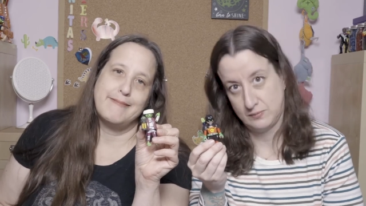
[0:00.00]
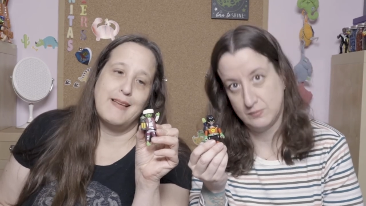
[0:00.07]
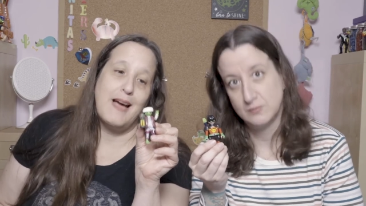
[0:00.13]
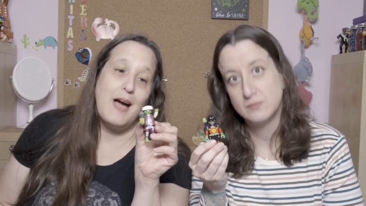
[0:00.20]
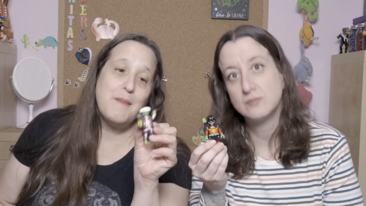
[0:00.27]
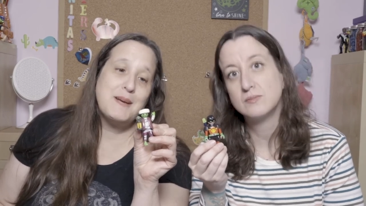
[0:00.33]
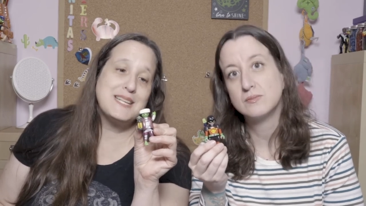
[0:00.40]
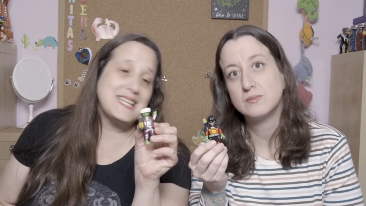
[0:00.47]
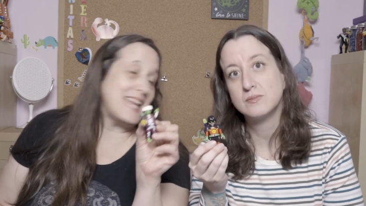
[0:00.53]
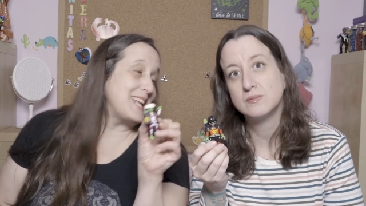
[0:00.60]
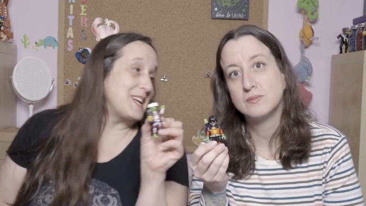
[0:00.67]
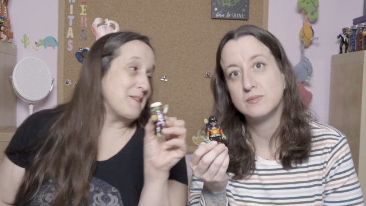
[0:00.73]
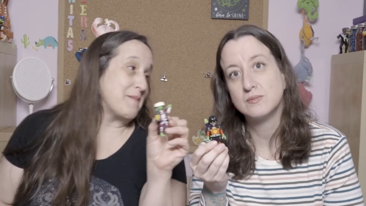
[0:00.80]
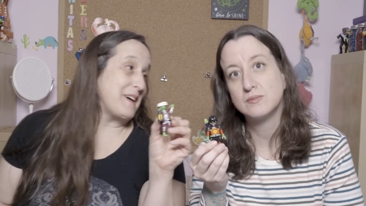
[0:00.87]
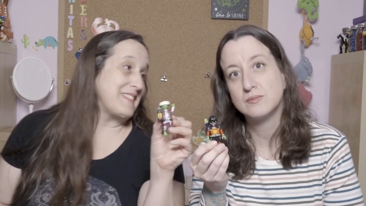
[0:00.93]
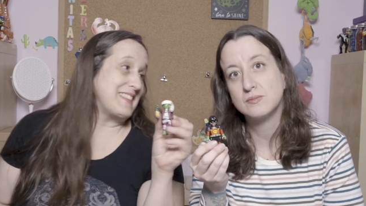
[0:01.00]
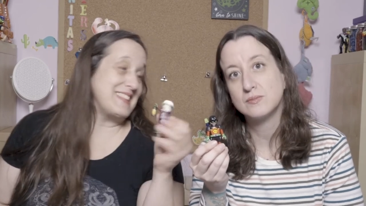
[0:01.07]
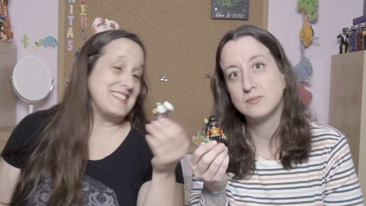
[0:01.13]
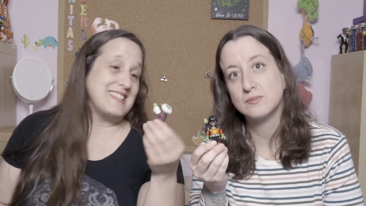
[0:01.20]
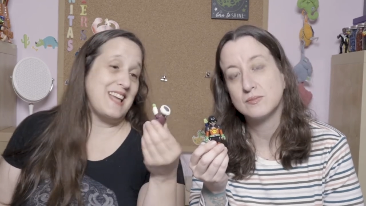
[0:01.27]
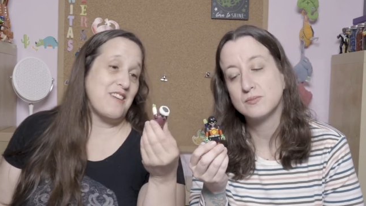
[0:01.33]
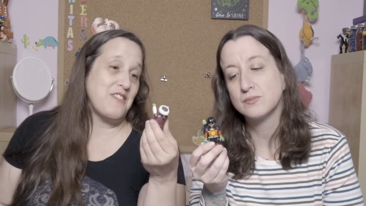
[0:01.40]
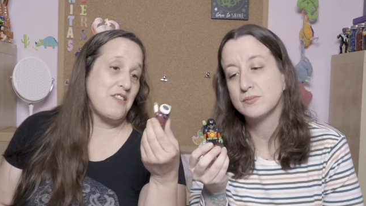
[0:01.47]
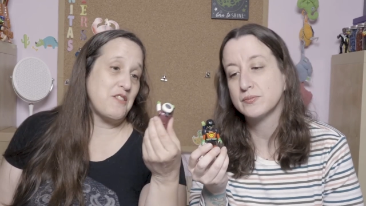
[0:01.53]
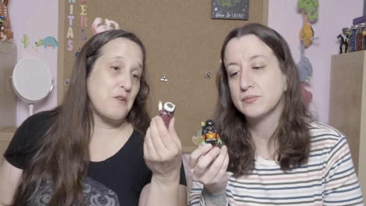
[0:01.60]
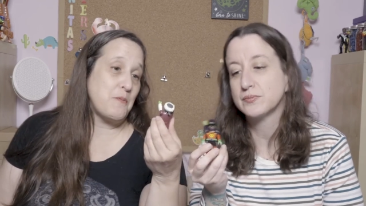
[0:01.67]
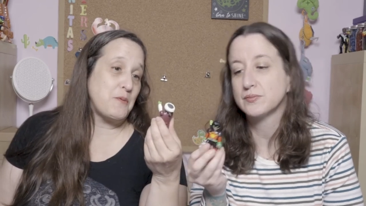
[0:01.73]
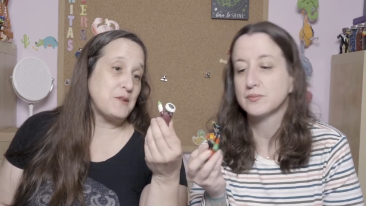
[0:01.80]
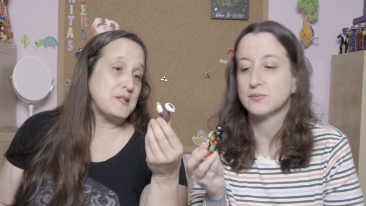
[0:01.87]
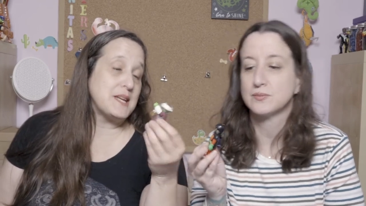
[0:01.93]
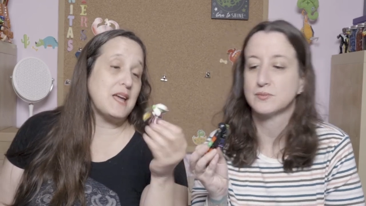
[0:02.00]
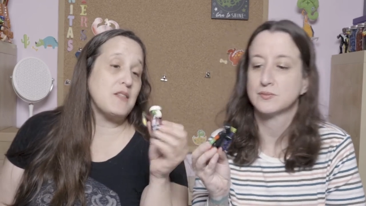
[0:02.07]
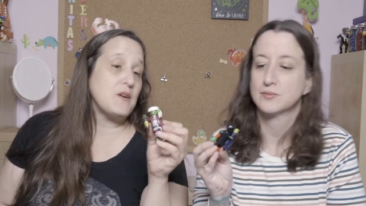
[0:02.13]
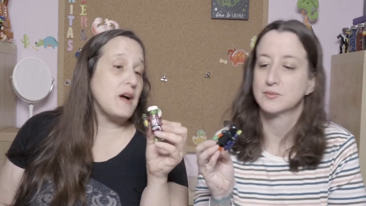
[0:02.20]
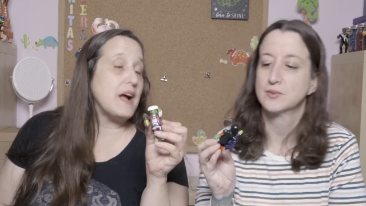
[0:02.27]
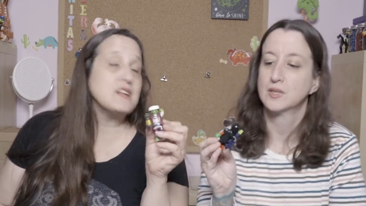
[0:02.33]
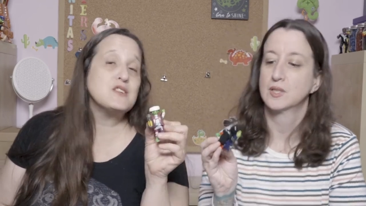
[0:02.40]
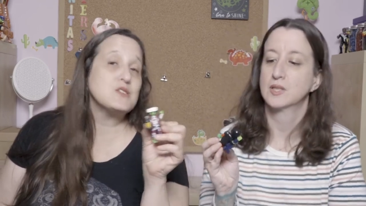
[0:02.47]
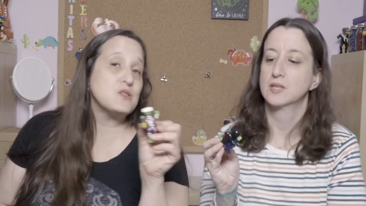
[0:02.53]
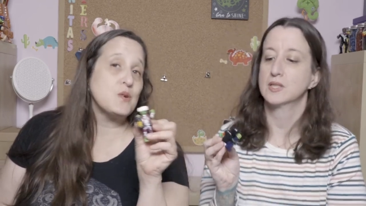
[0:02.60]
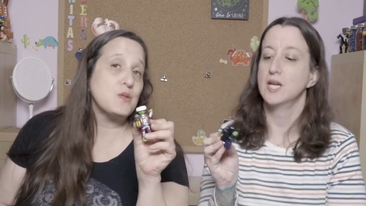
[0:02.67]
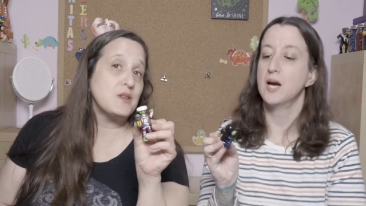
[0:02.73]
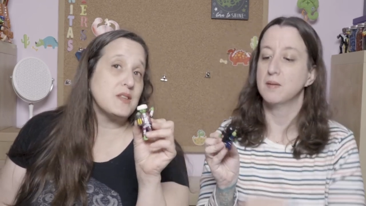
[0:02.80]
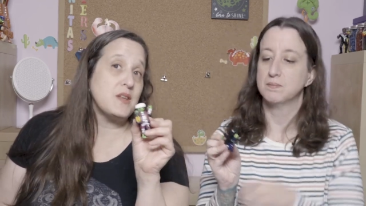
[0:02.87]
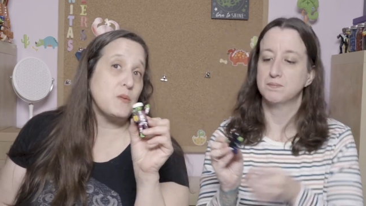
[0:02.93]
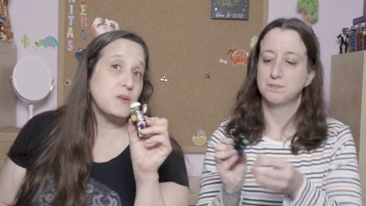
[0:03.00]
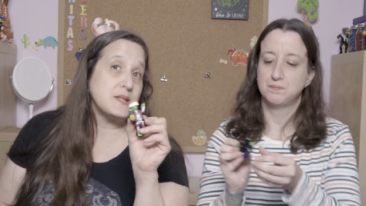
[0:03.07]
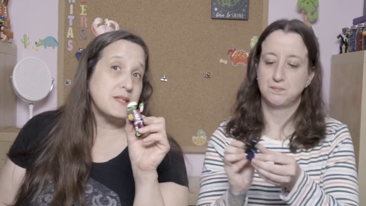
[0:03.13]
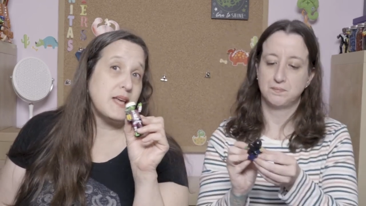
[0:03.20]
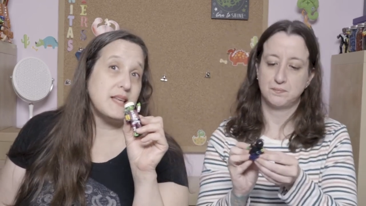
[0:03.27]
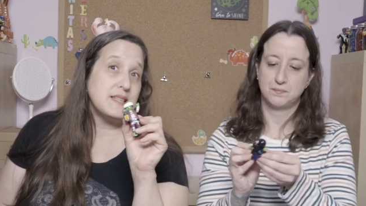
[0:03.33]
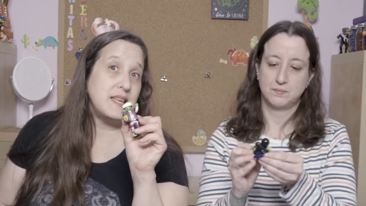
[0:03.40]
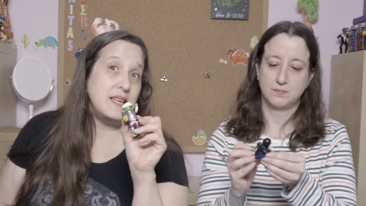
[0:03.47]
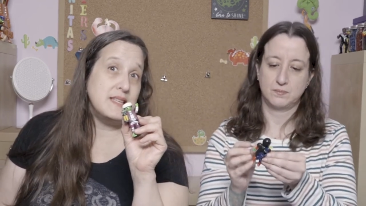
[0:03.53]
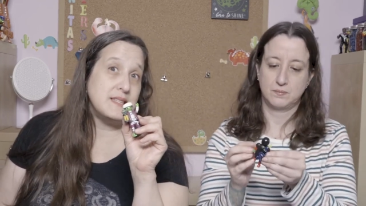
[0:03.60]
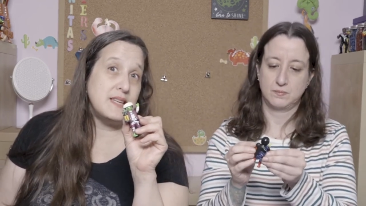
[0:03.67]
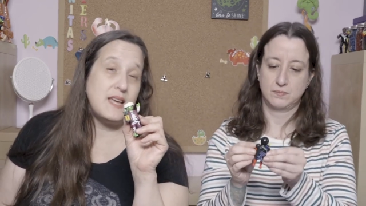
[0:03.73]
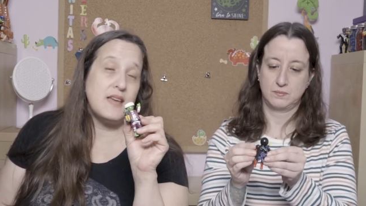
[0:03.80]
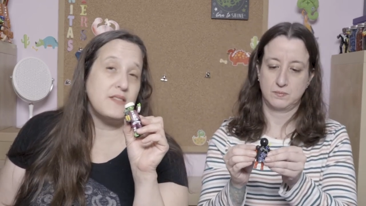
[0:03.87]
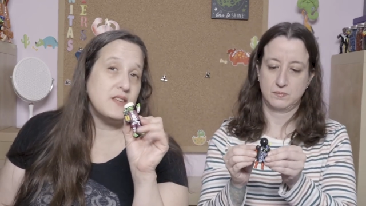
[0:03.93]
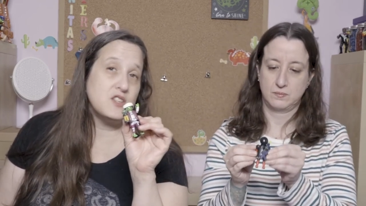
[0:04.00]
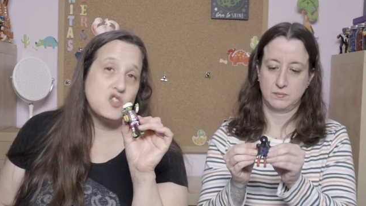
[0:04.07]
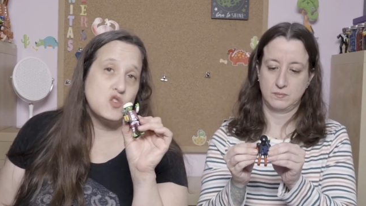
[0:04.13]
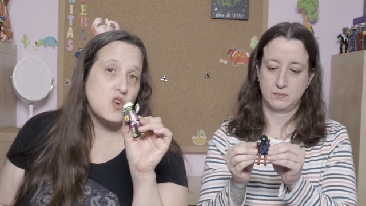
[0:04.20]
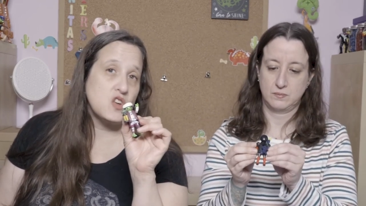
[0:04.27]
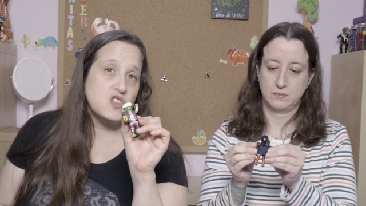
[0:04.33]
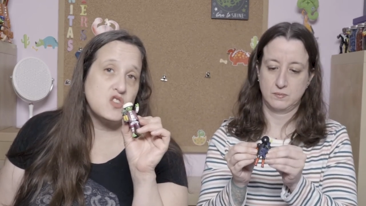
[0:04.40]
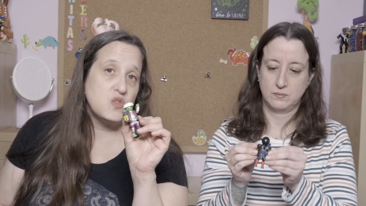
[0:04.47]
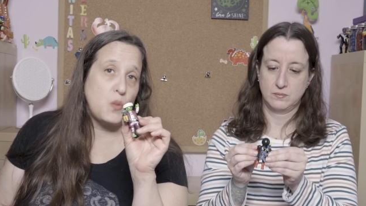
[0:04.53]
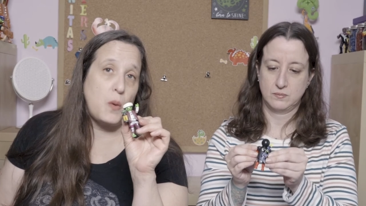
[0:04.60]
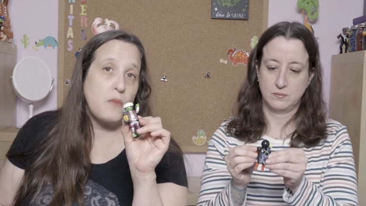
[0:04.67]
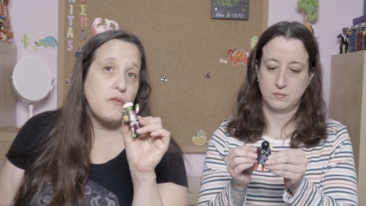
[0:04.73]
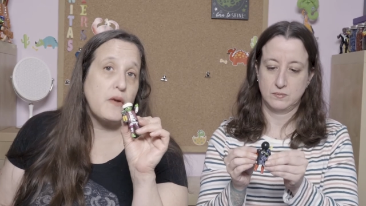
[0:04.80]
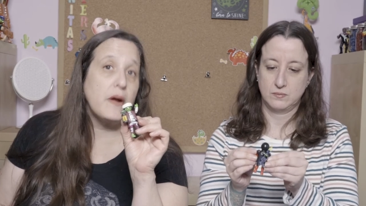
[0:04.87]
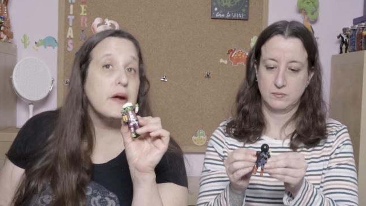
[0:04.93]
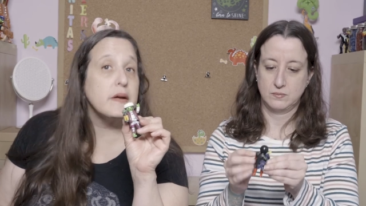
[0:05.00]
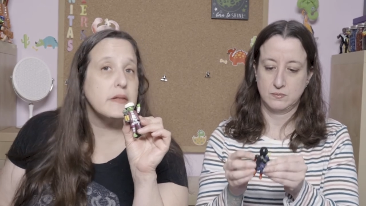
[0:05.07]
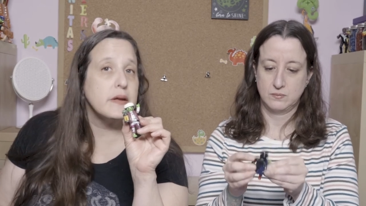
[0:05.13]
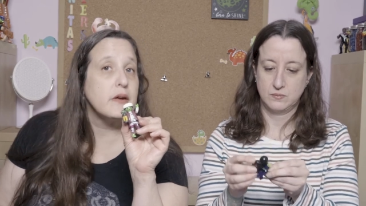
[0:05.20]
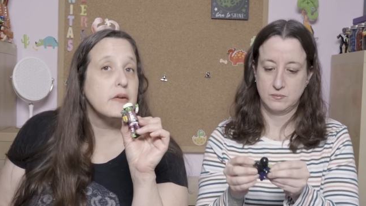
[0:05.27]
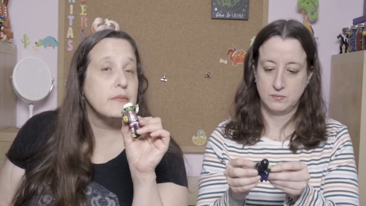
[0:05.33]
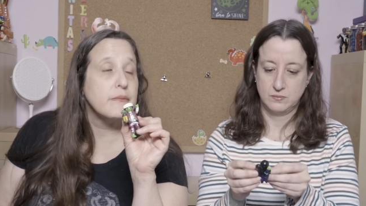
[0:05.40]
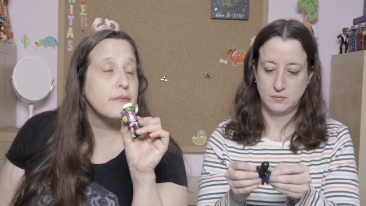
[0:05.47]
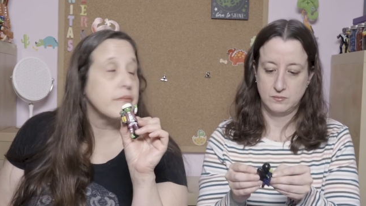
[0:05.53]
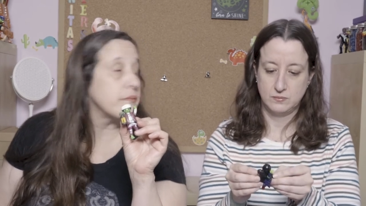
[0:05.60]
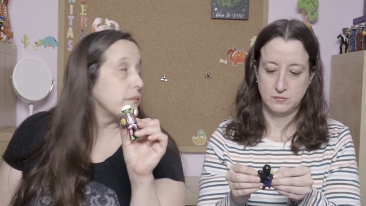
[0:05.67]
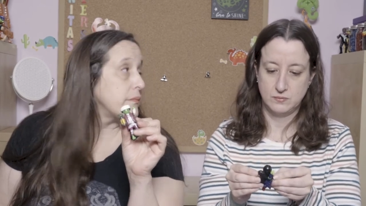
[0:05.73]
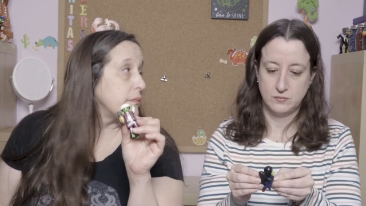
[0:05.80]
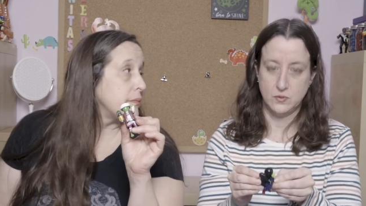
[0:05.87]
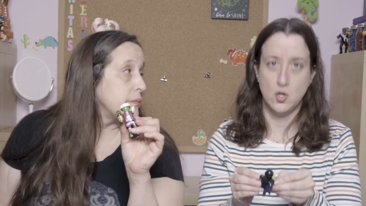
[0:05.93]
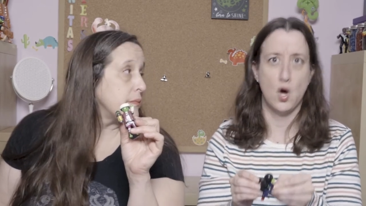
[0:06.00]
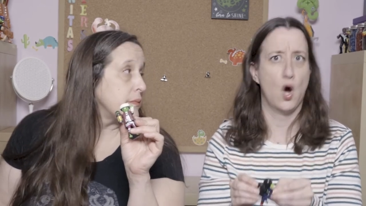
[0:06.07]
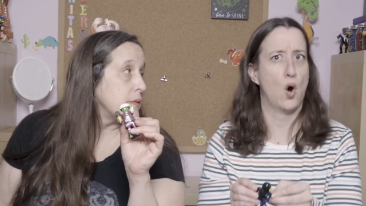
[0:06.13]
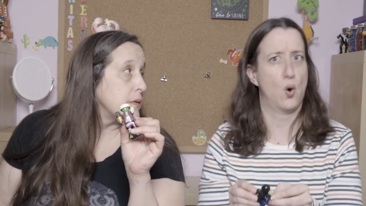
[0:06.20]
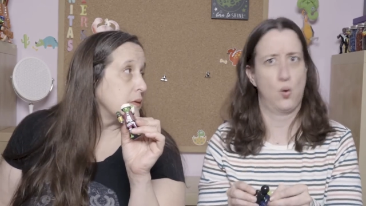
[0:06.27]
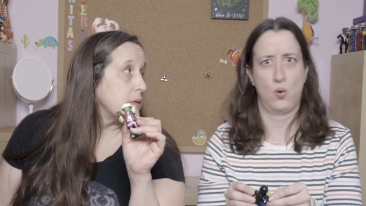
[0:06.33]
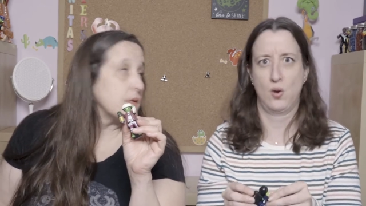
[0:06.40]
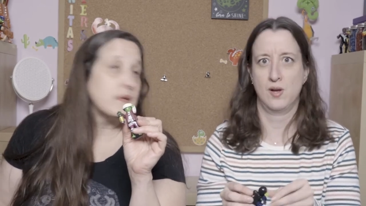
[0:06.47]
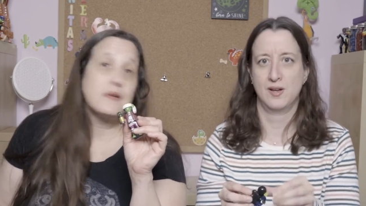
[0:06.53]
Speaker 1: I'm excited about these now that they're put together. I just don't yeah. think it was that easy, and the instructions weren't very clear. No,